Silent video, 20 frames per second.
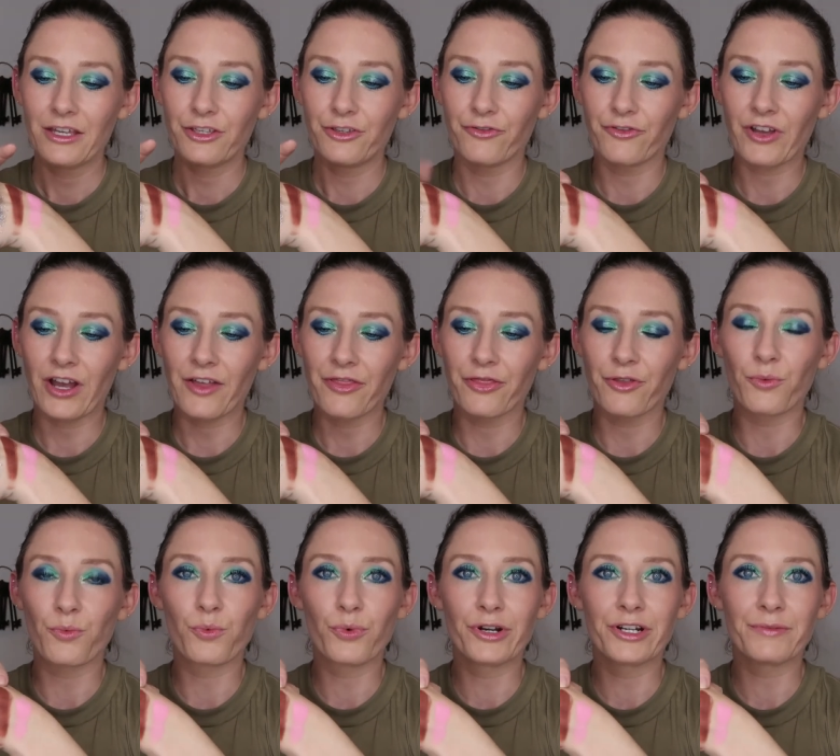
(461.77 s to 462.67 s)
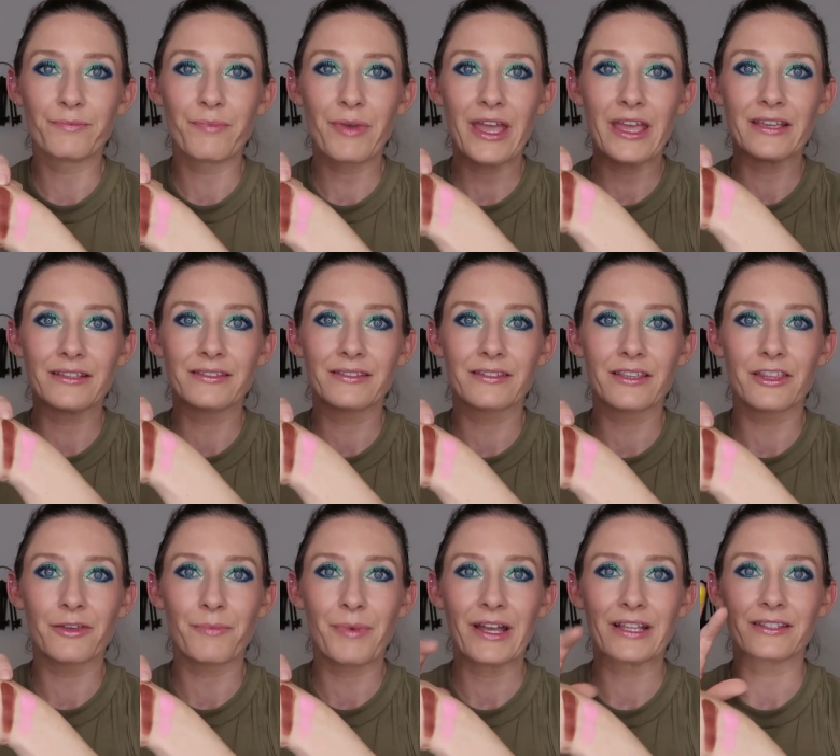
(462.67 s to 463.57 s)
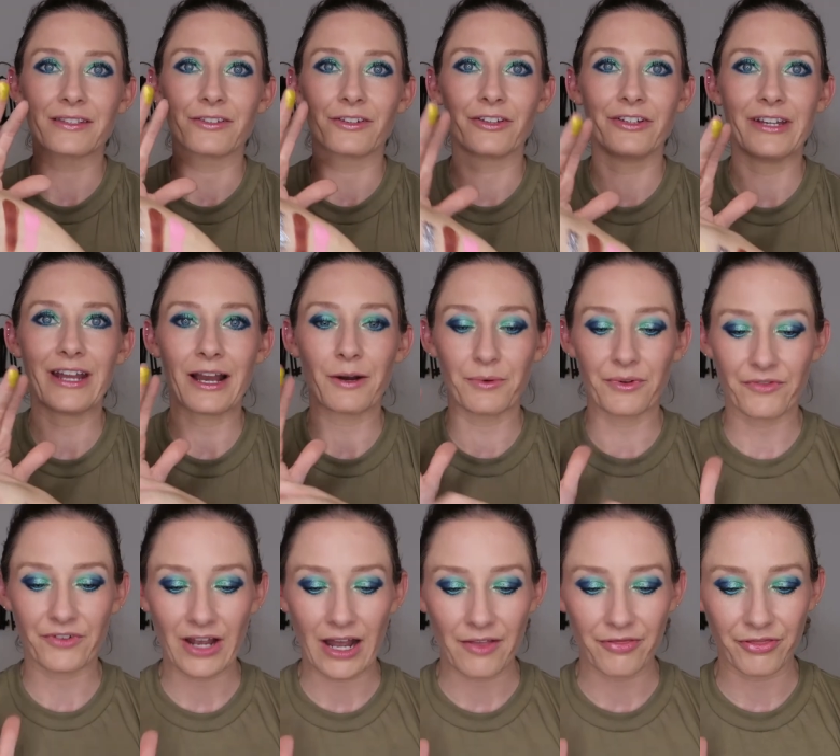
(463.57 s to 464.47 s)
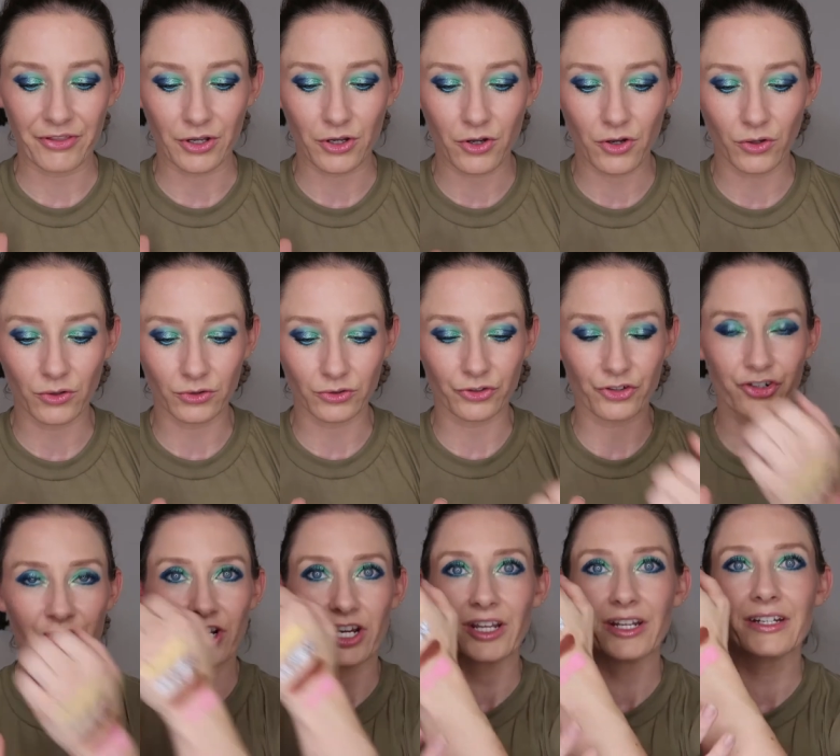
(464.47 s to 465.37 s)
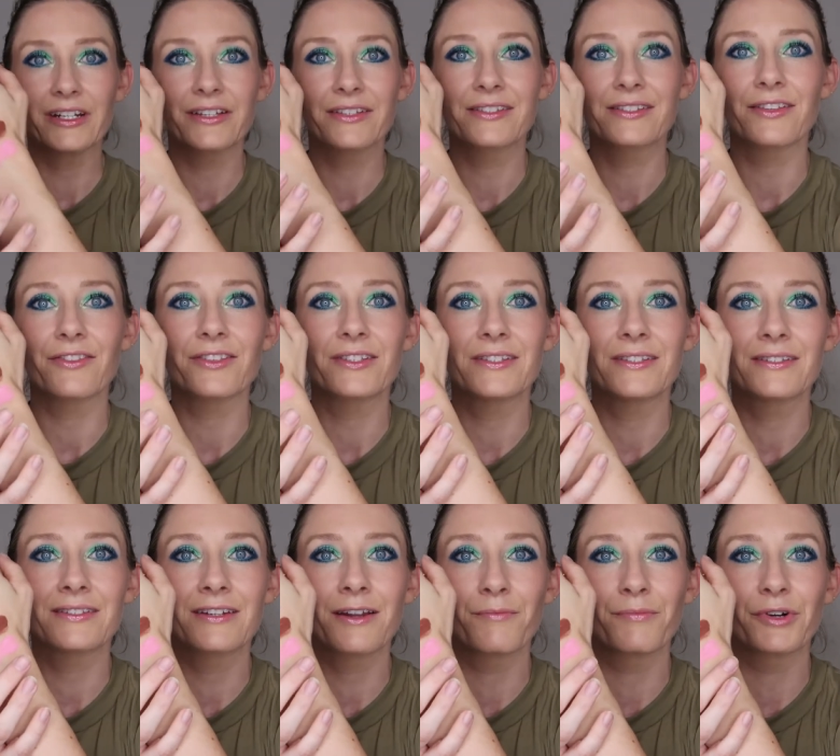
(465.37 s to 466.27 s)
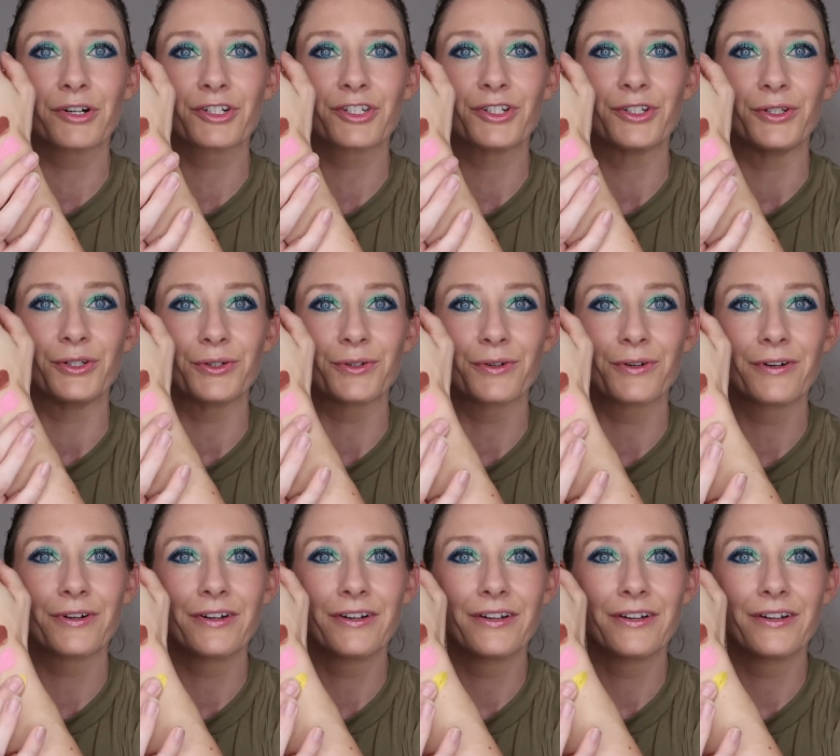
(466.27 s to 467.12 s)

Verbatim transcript: You've got the wood base to the pencil. And now we've got the gold shade. So this is number two.